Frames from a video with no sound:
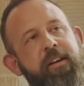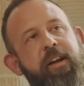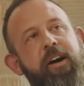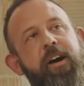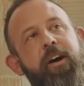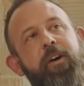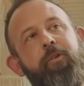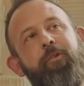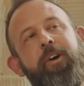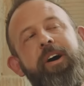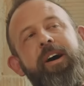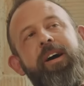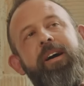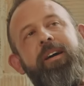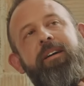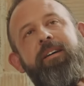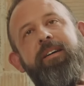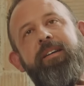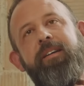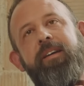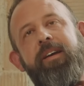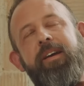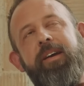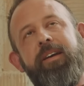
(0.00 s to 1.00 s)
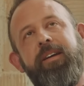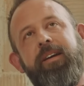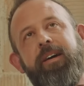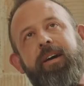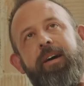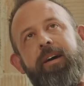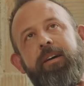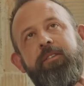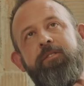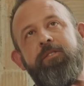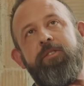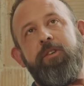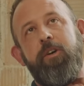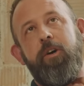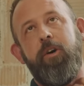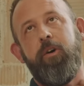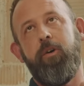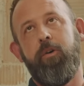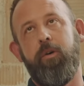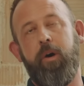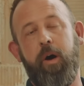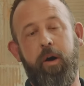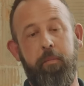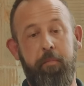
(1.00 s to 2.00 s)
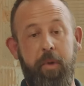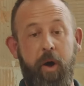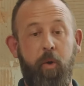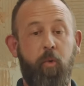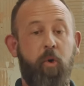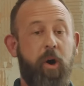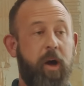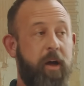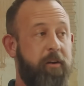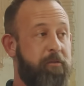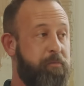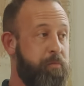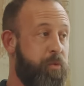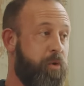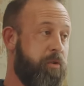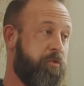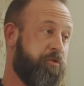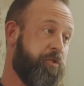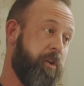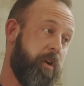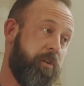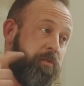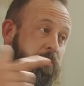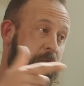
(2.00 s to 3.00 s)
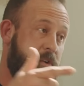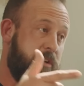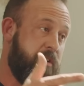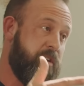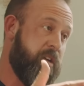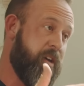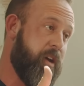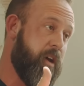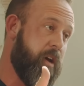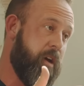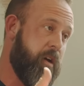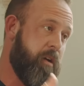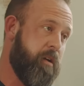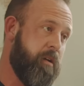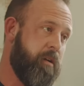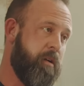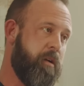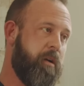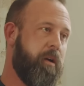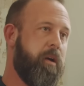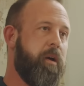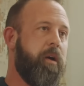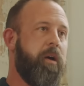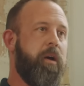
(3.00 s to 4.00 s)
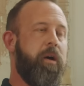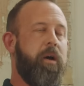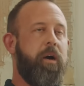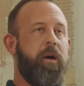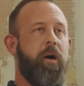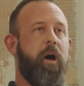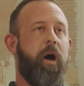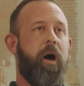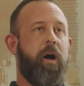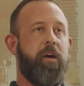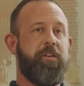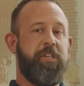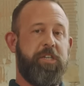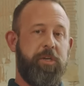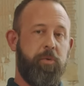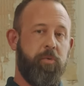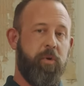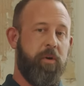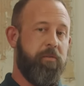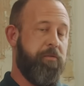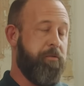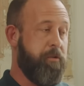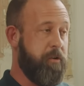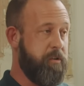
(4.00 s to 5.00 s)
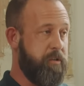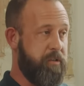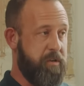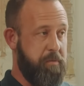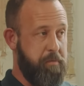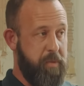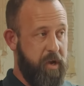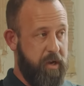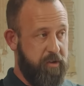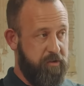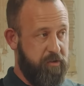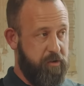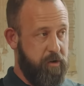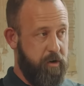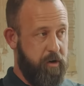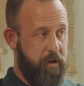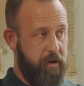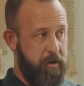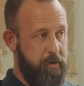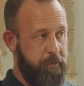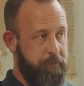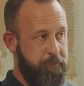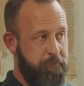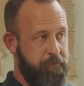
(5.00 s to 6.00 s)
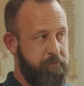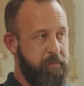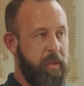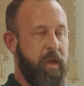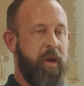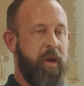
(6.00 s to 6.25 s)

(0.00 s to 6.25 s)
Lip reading: No, well, so my wife transferred to Tech. Yeah. She went for a semester. Yeah.